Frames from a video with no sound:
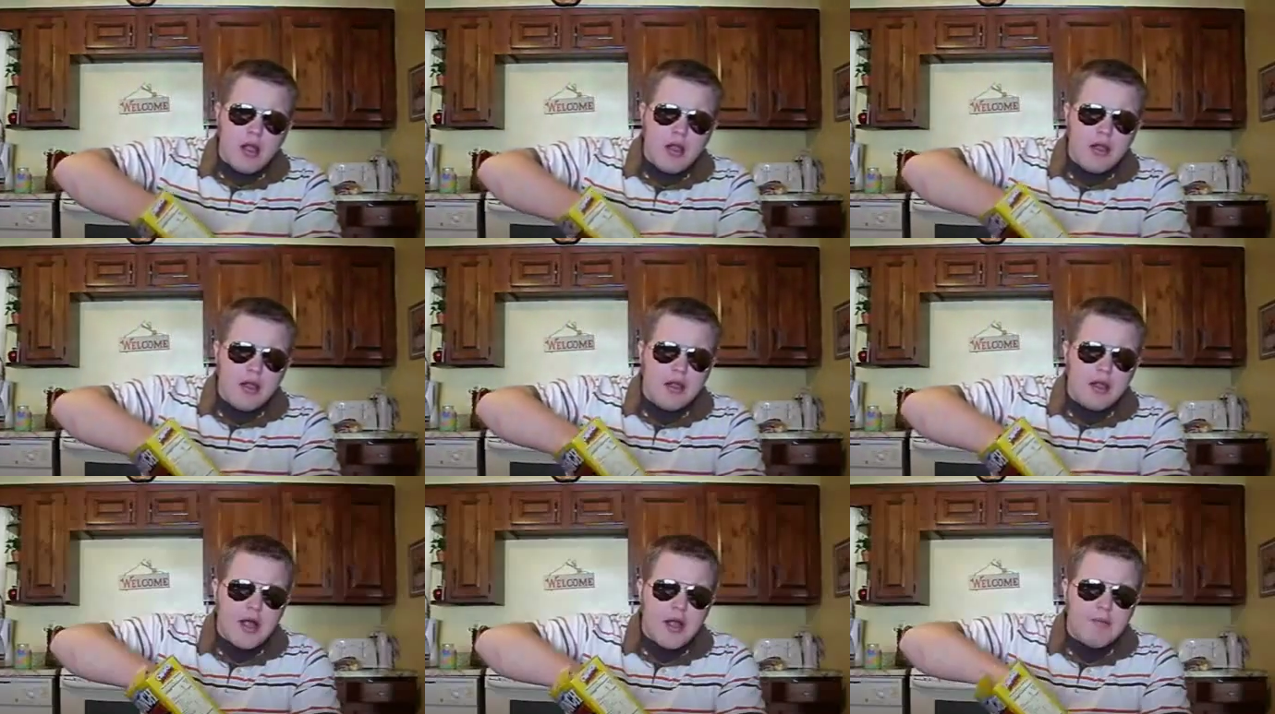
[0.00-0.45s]

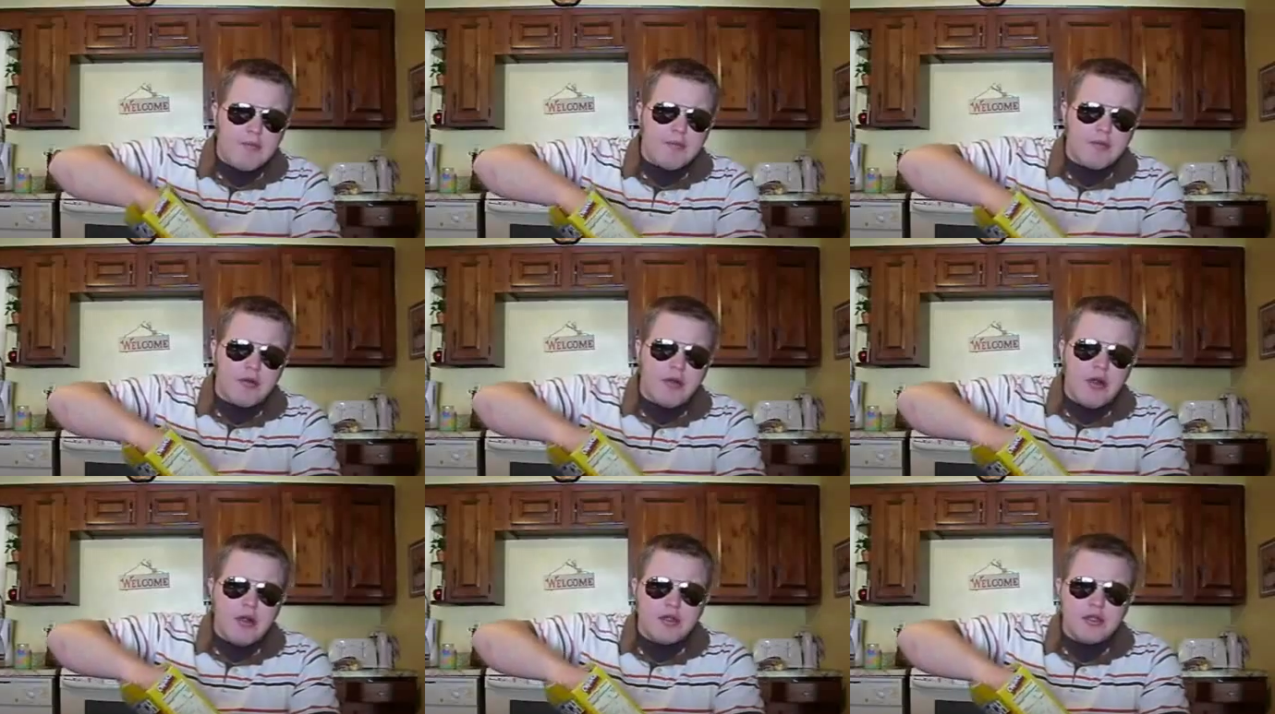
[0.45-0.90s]
Captain
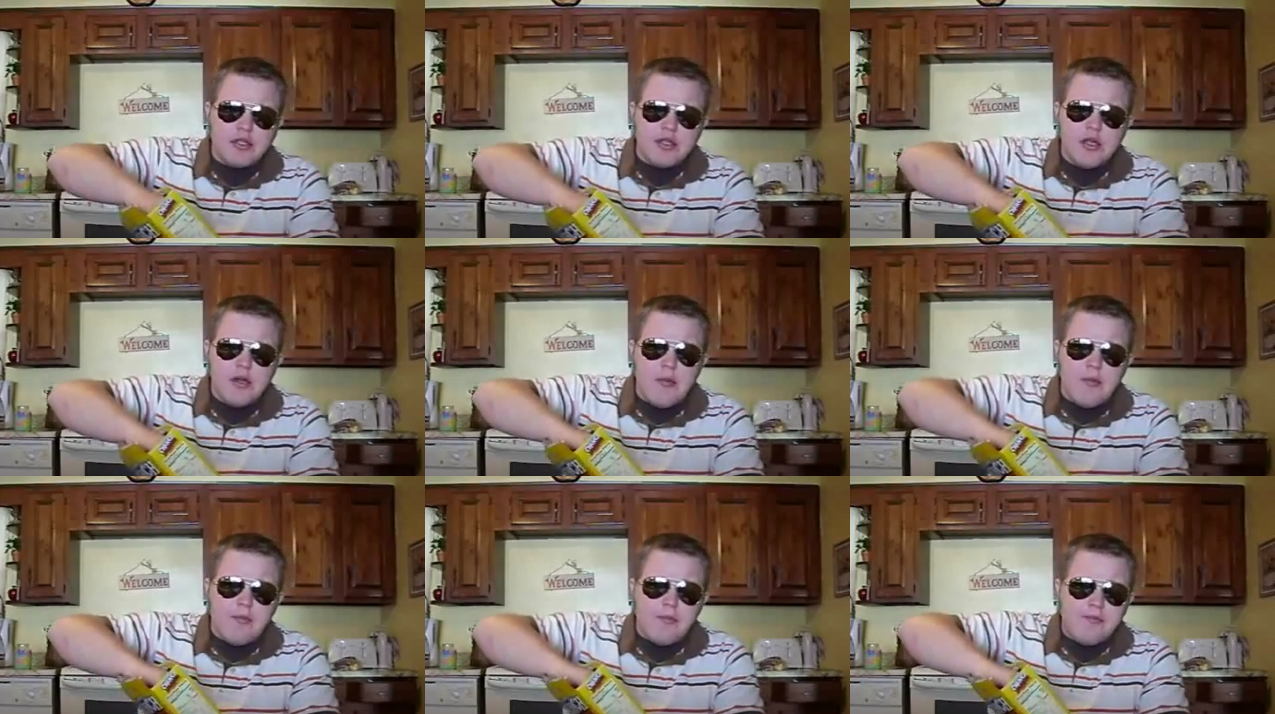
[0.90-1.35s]
Crunch too,
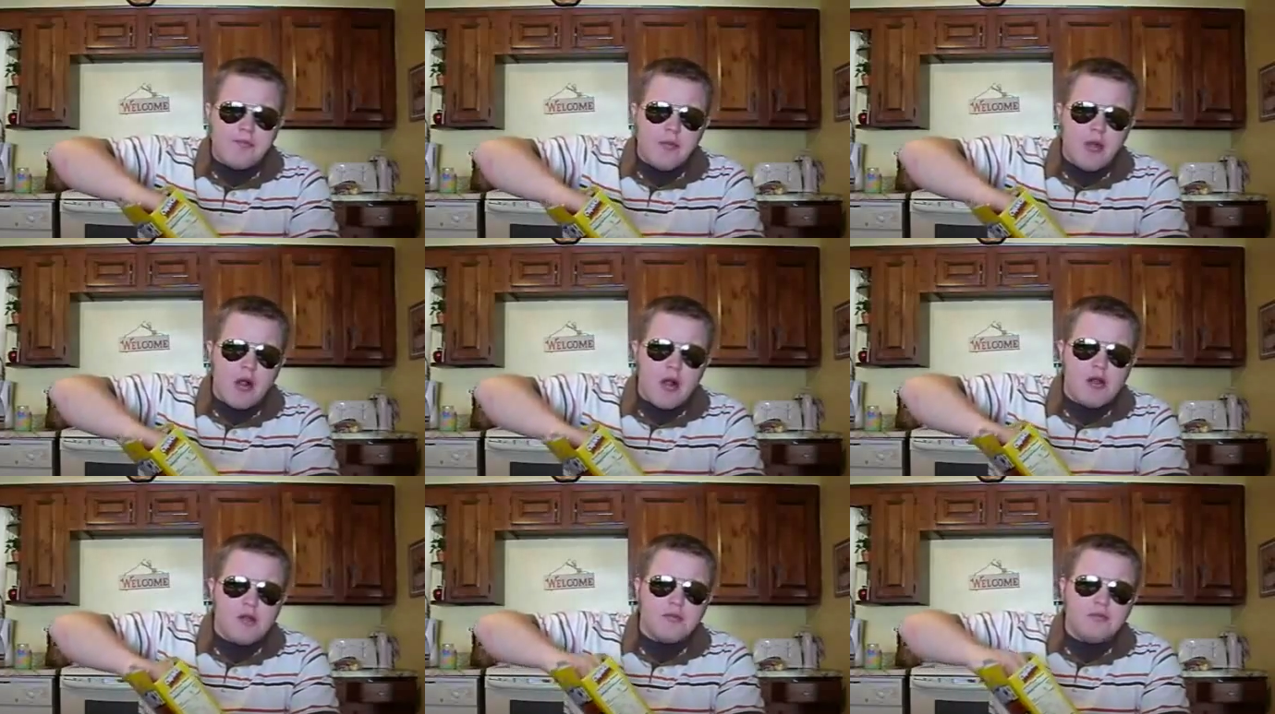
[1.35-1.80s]

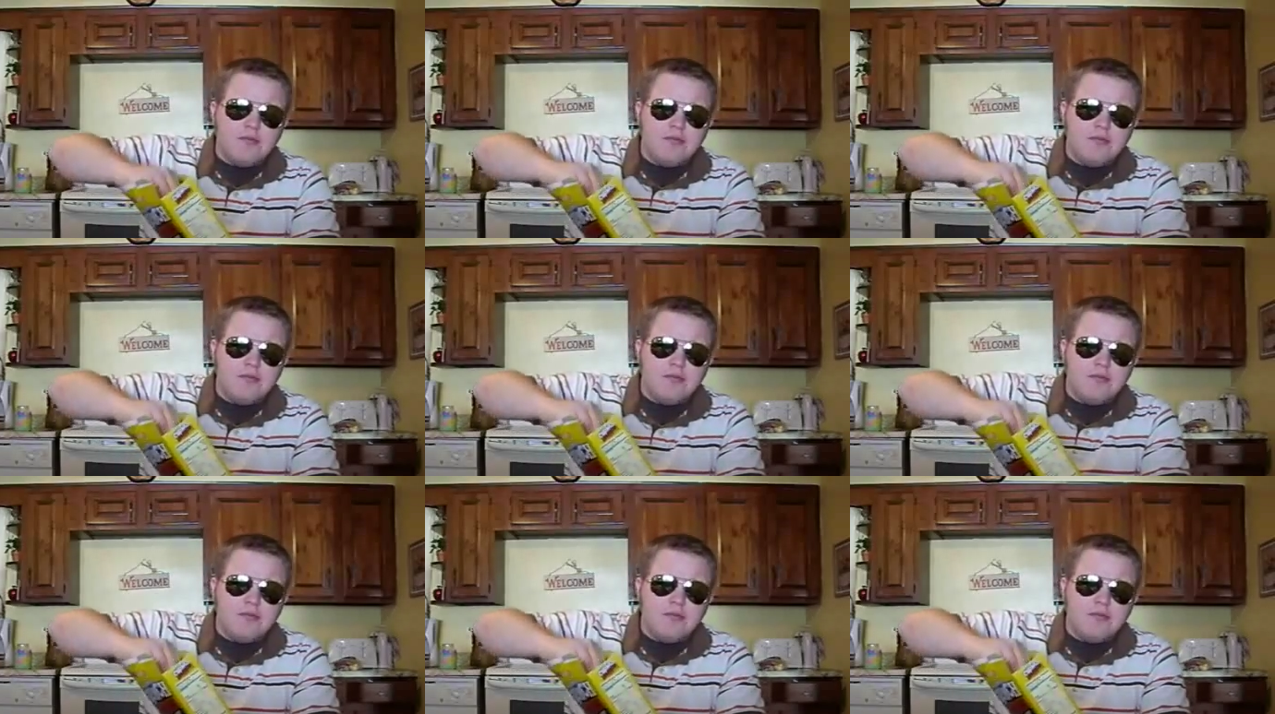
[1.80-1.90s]
because